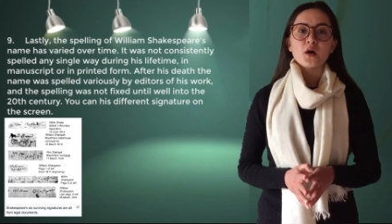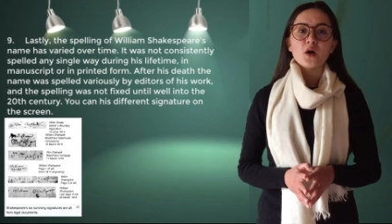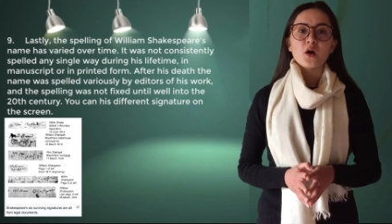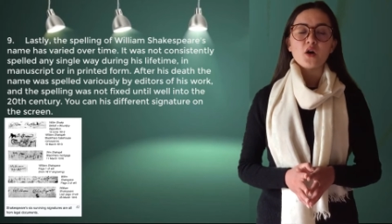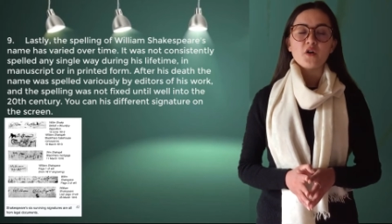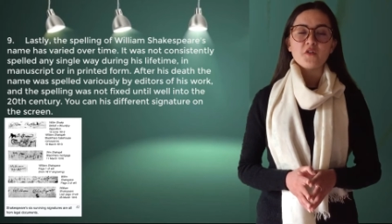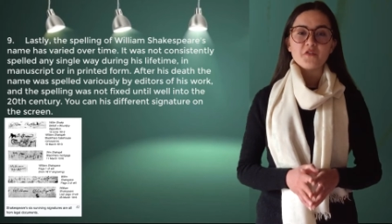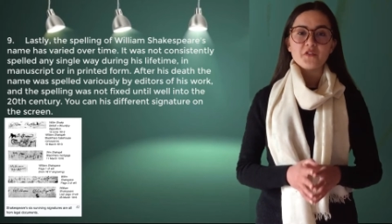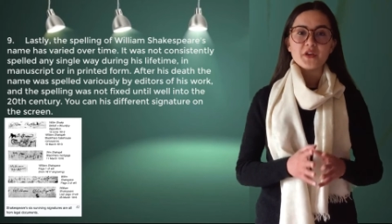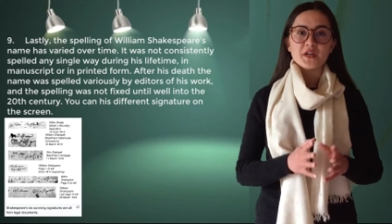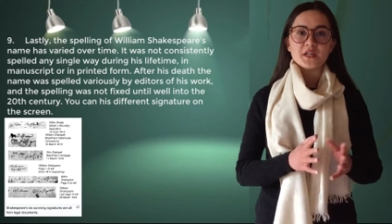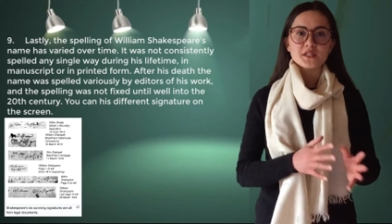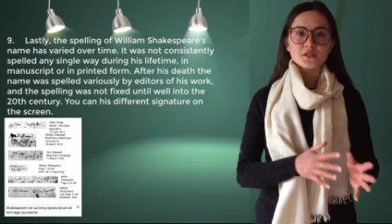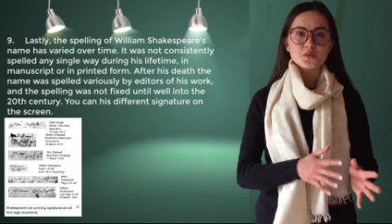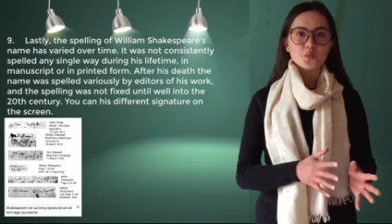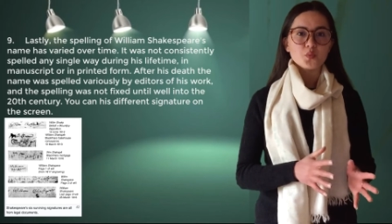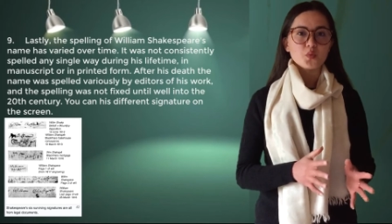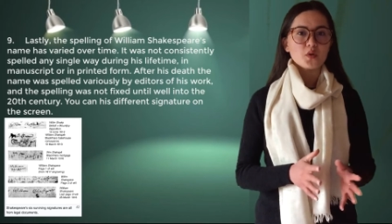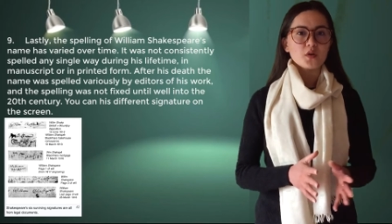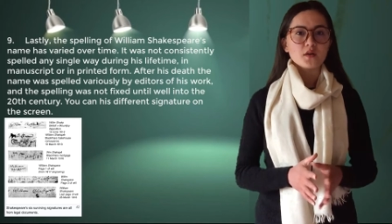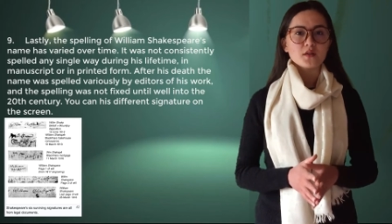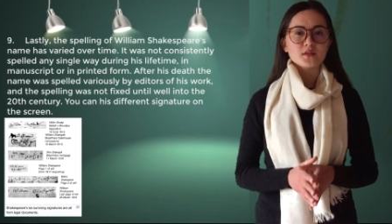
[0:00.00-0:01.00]
of
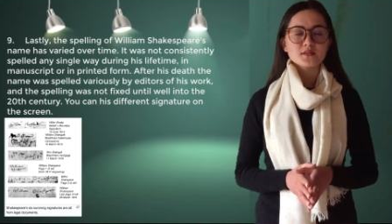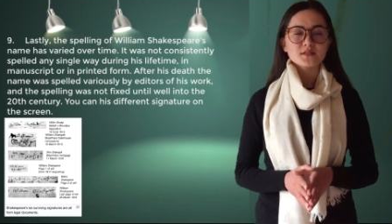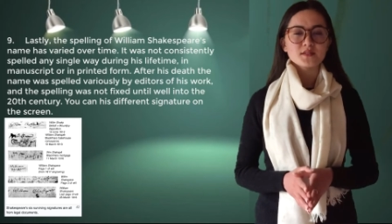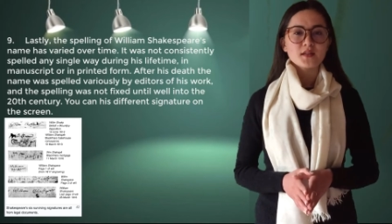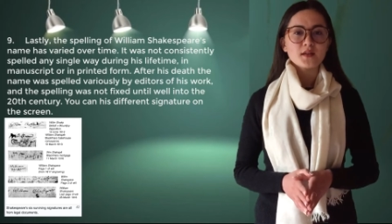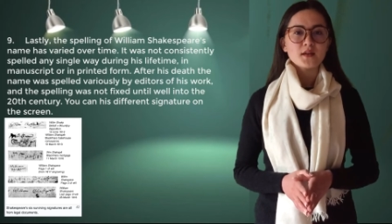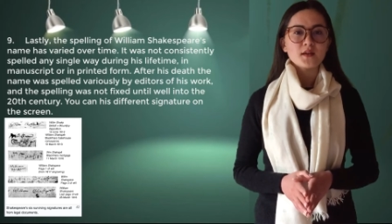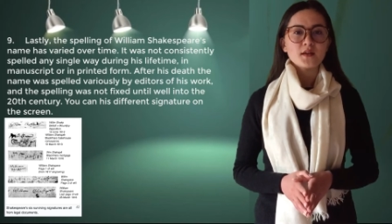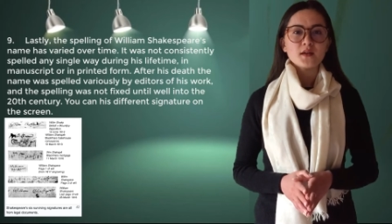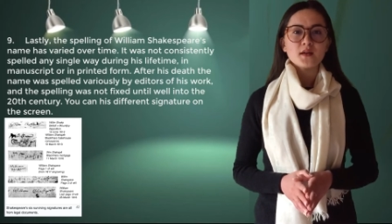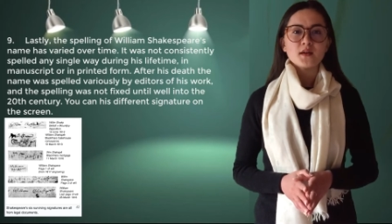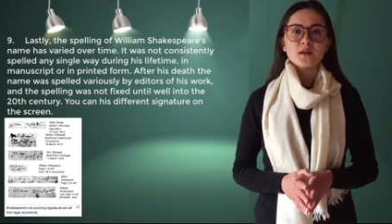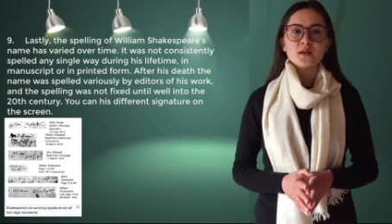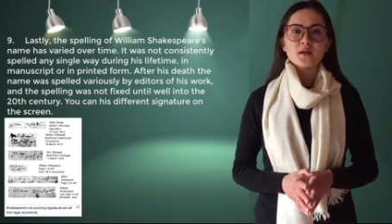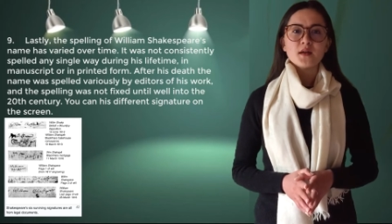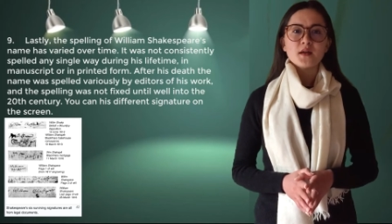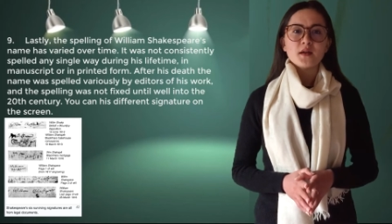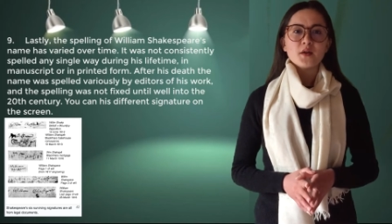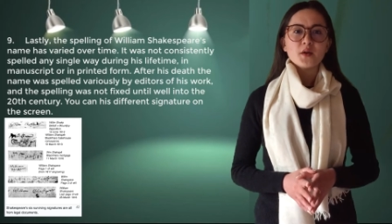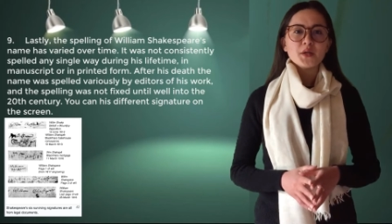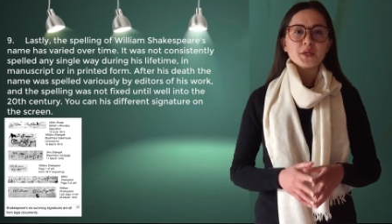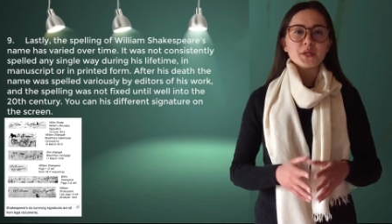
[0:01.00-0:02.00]
his works
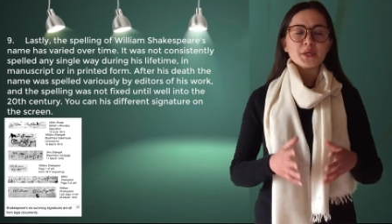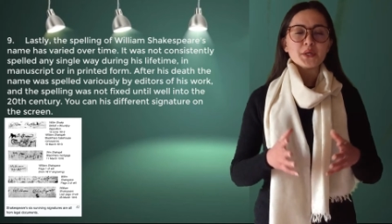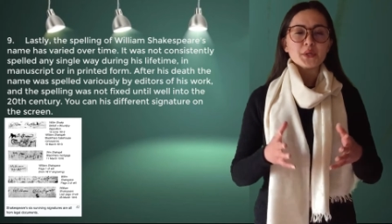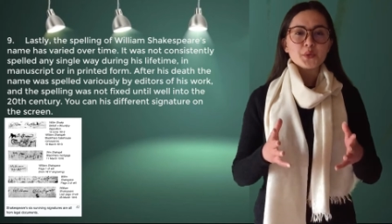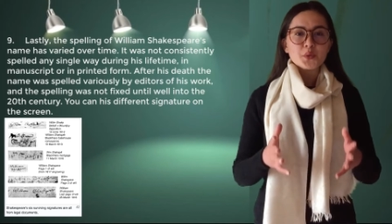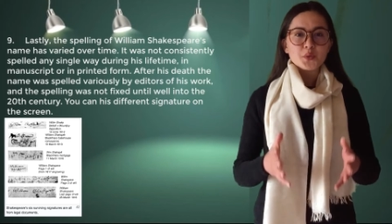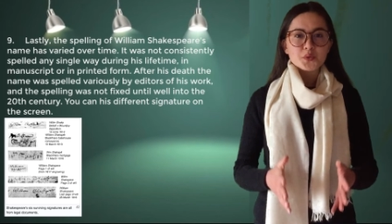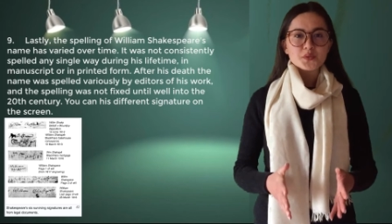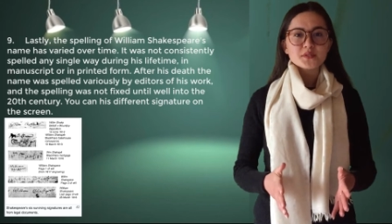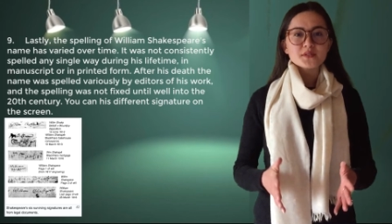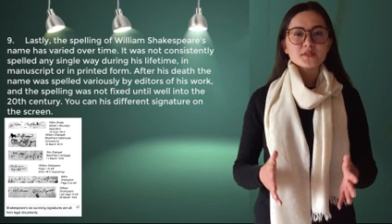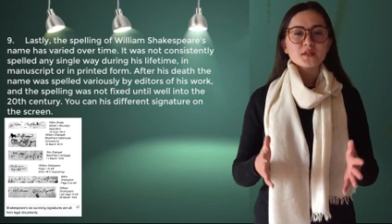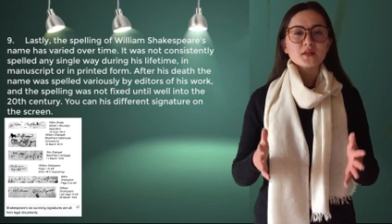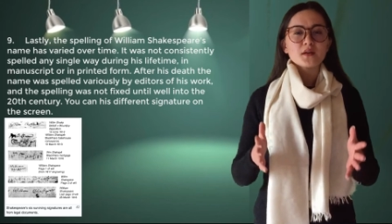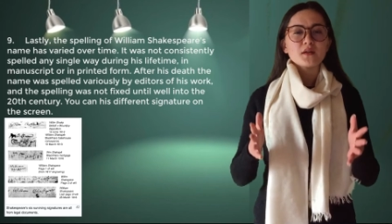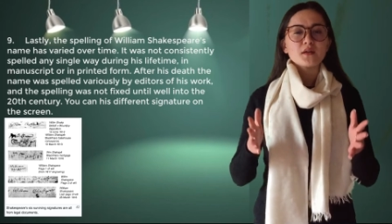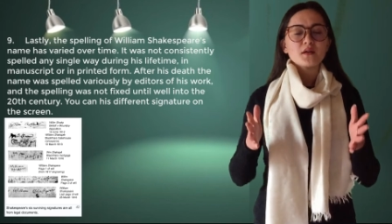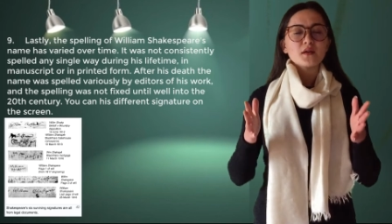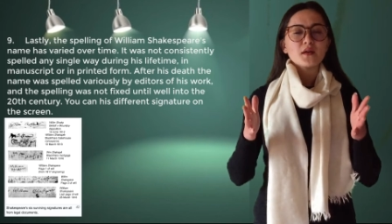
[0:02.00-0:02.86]
used